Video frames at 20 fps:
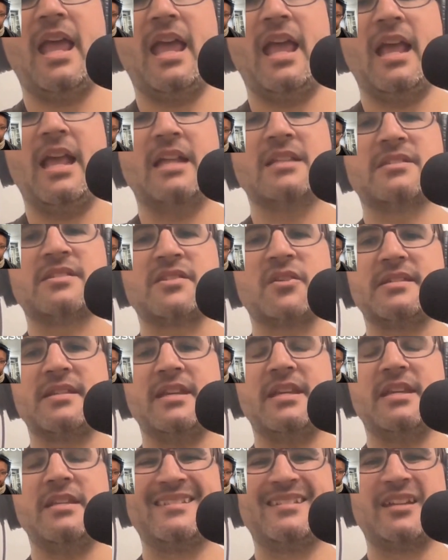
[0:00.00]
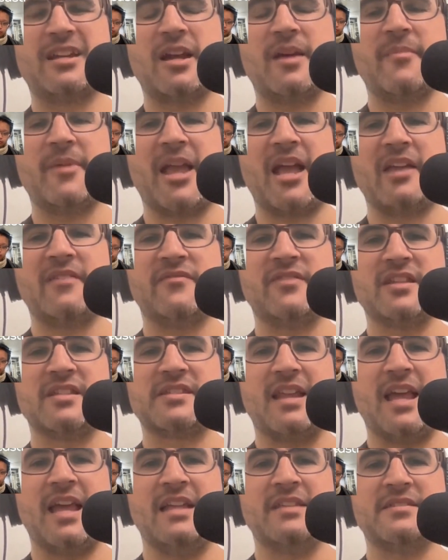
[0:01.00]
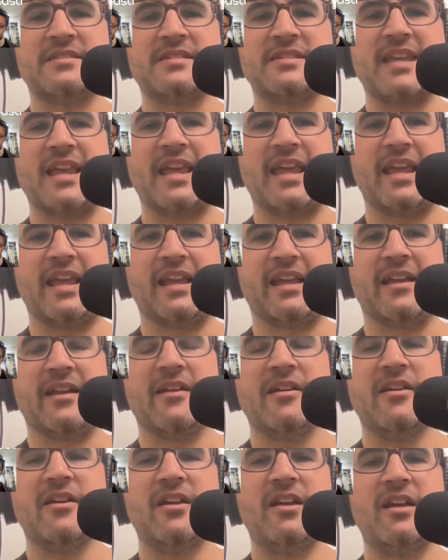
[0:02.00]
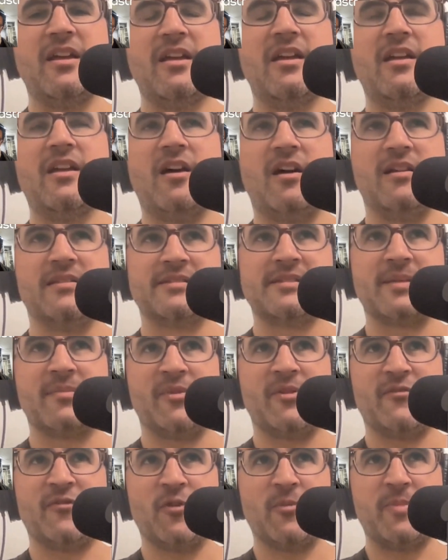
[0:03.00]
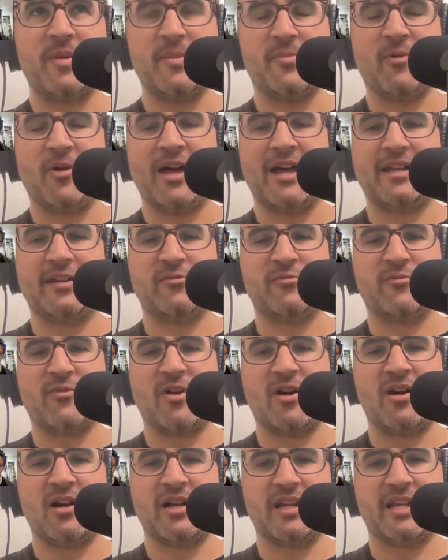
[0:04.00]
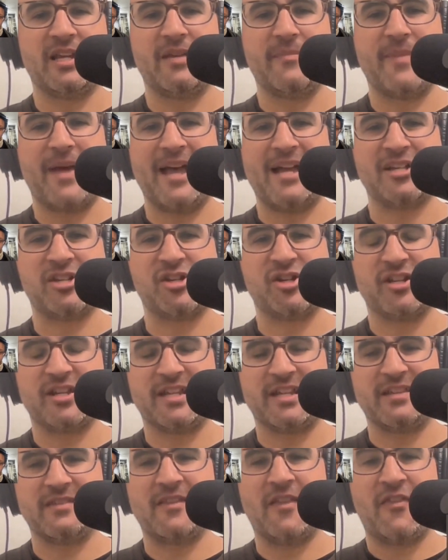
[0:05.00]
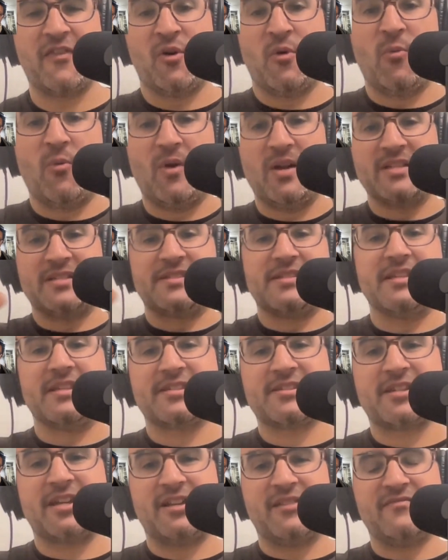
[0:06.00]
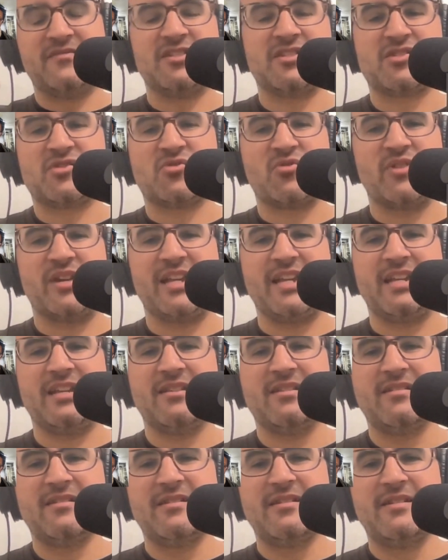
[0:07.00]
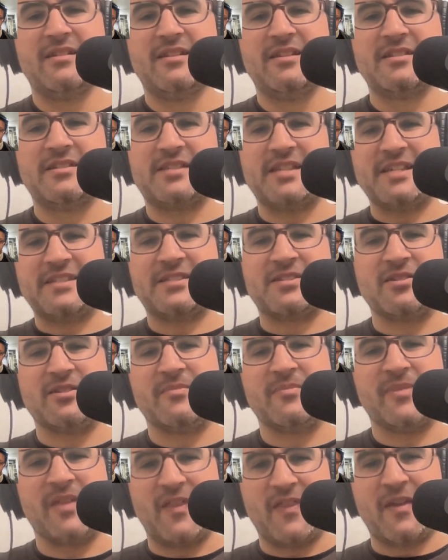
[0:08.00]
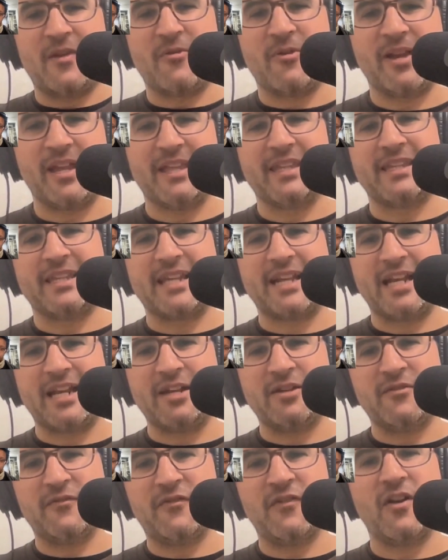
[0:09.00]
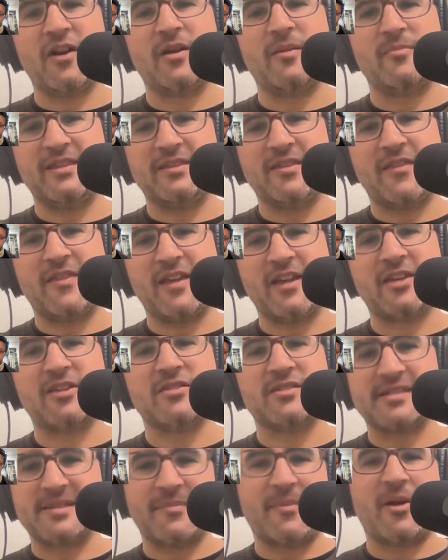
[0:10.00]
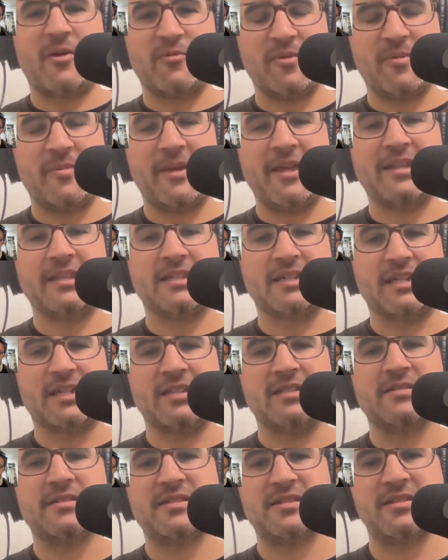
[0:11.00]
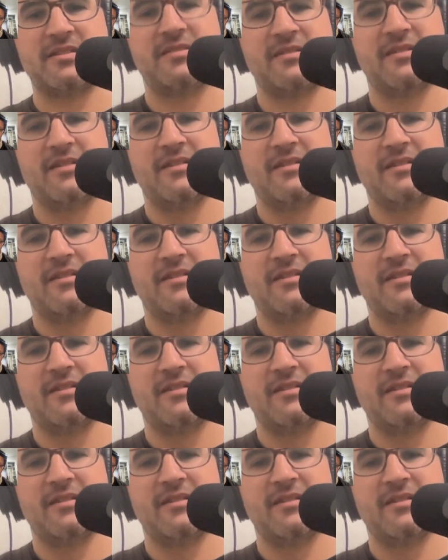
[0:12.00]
And so, he's coming out of this and saying, on some level, people had it wrong in imagining that there was this kind of discrete system that they were alienated from, that they could somehow rebel against.